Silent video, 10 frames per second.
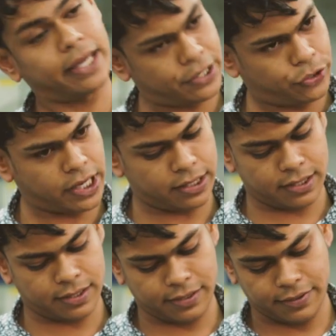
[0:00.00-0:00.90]
the cashew
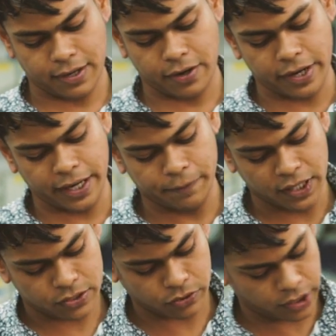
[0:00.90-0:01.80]
nuts. All right,
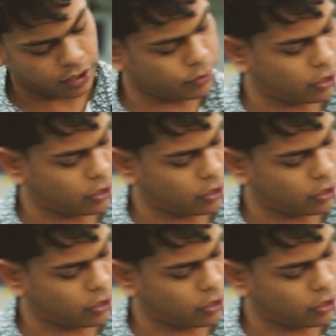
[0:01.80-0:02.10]
so here